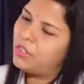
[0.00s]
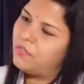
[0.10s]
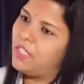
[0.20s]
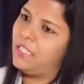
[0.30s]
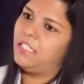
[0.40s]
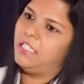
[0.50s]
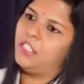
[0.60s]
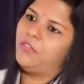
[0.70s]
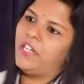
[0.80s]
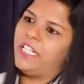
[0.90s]
of the excess
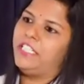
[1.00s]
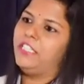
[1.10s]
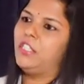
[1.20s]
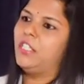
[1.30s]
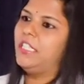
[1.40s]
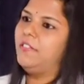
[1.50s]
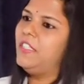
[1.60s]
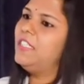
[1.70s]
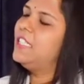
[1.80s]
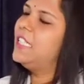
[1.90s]
fat in your liver
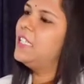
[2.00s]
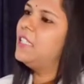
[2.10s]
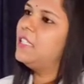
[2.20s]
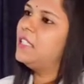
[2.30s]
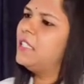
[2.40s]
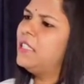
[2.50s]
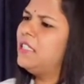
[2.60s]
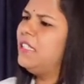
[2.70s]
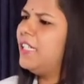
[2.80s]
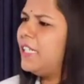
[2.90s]
that results in
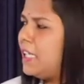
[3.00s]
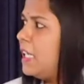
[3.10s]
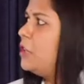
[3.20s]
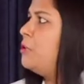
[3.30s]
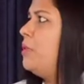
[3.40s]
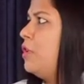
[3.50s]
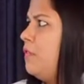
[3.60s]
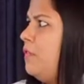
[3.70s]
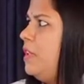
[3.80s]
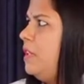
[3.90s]
the enlargement
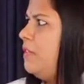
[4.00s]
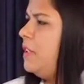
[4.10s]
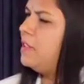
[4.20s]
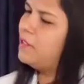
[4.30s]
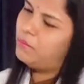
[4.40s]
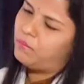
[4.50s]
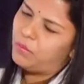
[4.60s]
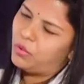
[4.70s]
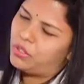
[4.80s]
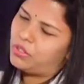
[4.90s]
of the liver.
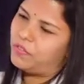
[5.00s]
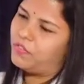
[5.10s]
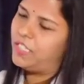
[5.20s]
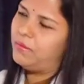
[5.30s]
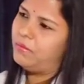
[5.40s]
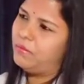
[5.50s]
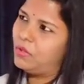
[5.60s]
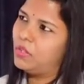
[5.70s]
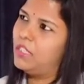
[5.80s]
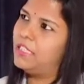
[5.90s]
Most of them, more
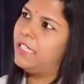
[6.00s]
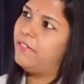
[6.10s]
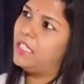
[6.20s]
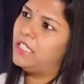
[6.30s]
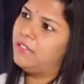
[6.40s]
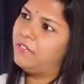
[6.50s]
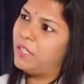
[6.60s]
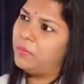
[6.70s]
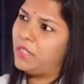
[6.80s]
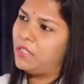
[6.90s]
than
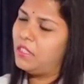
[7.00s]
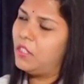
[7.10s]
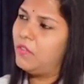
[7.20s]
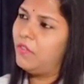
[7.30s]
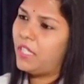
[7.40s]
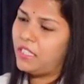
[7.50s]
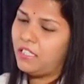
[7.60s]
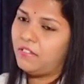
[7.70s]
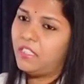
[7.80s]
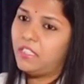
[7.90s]
75% of fatty
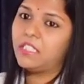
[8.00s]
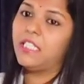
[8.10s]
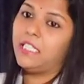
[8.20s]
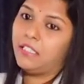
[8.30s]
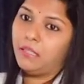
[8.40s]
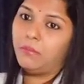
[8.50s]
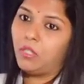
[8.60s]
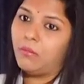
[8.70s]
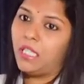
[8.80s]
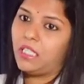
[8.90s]
liver is
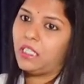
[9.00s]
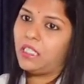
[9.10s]
asymptomatic.